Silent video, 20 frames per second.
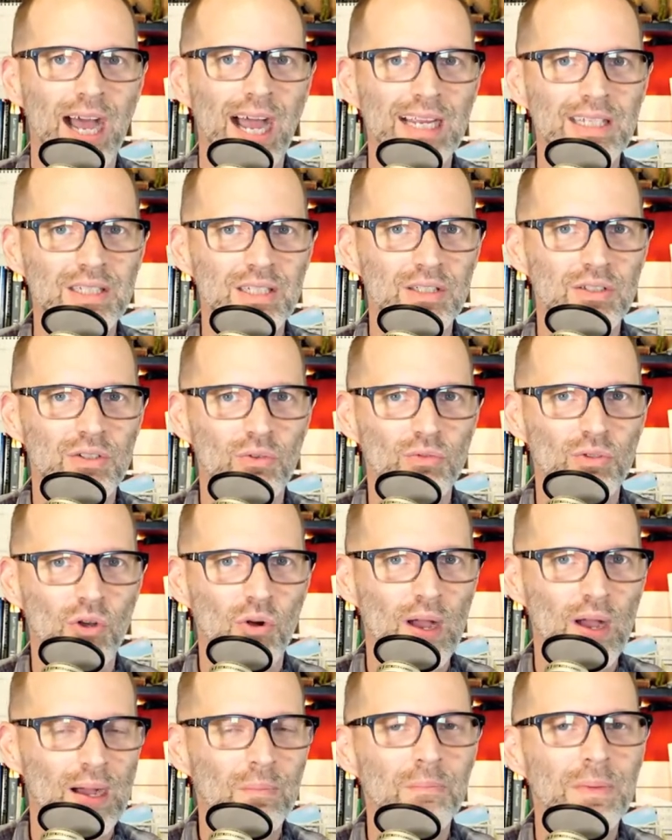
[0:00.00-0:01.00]
I just don't
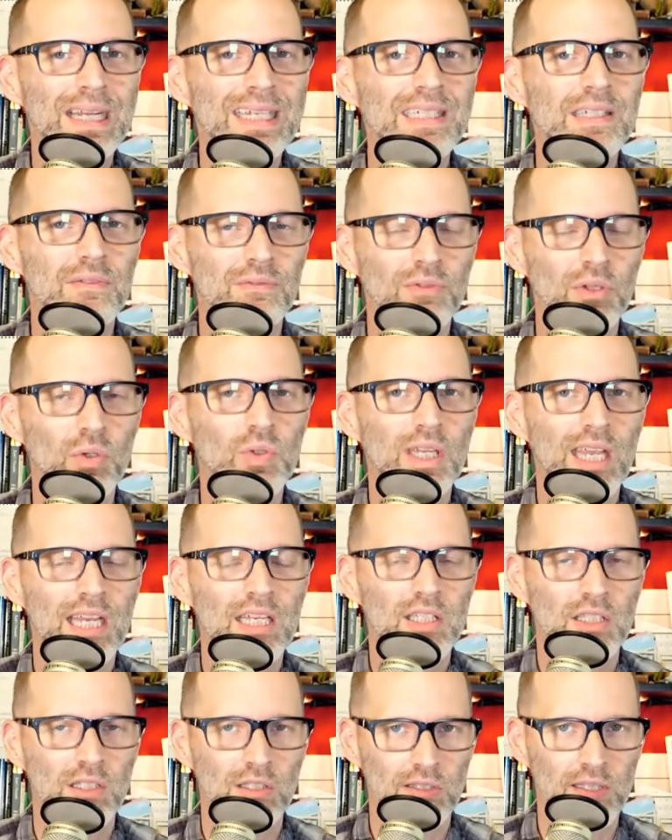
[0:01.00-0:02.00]
know how many of those
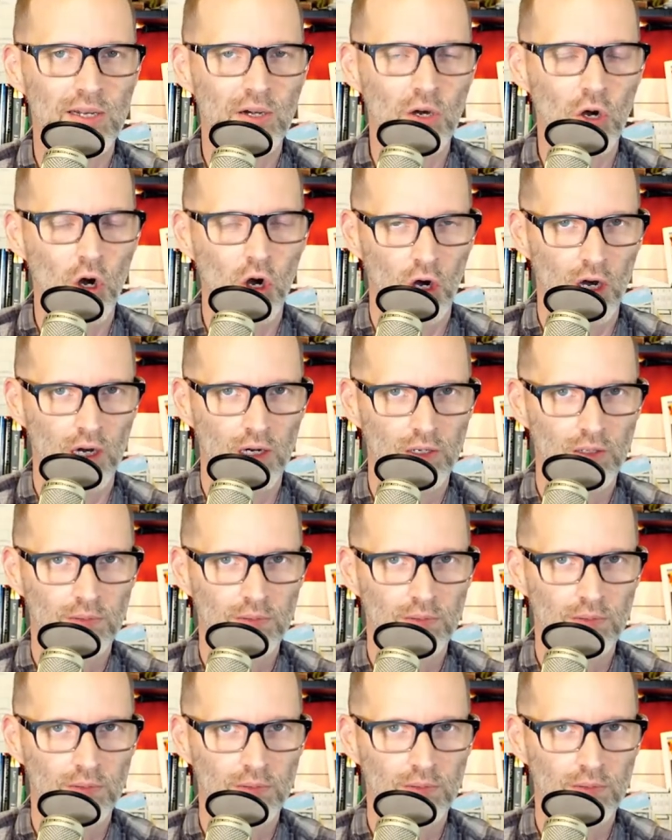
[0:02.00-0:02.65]
cases there are.